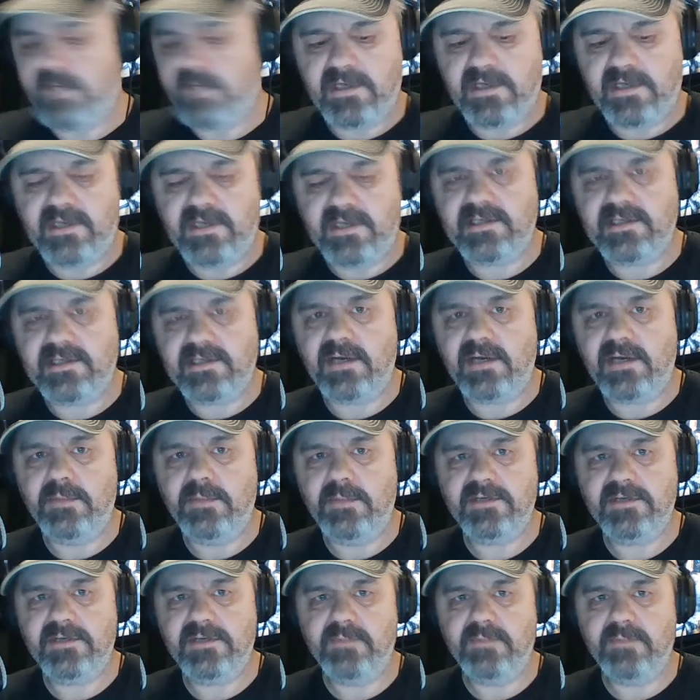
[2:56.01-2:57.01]
test out a
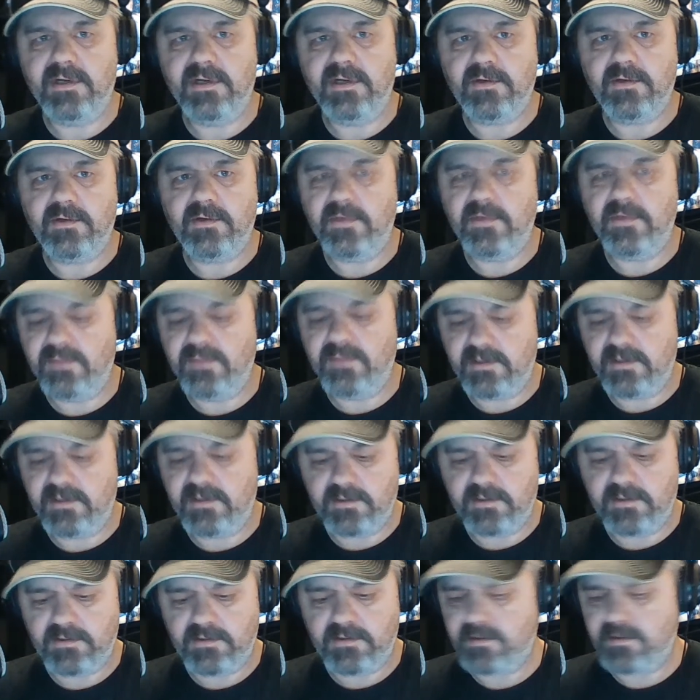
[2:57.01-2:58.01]
bunch of my equipment
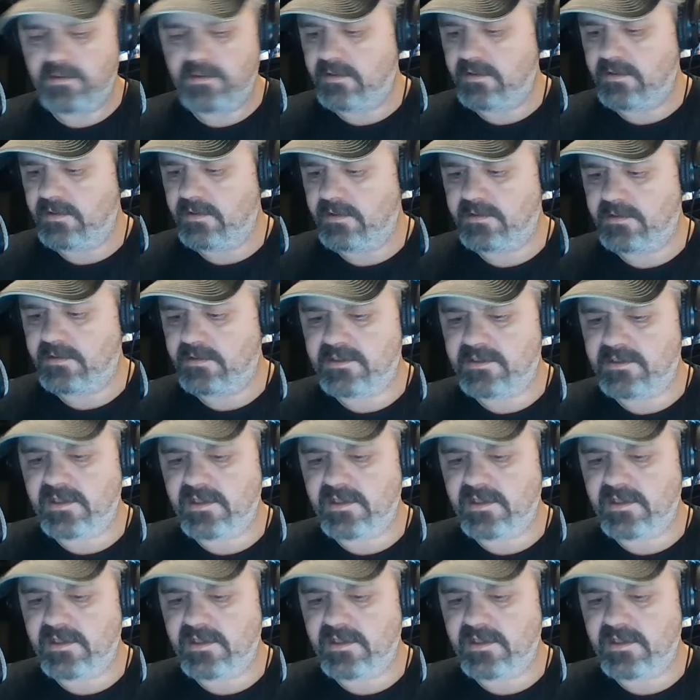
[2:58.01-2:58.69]
here. Just got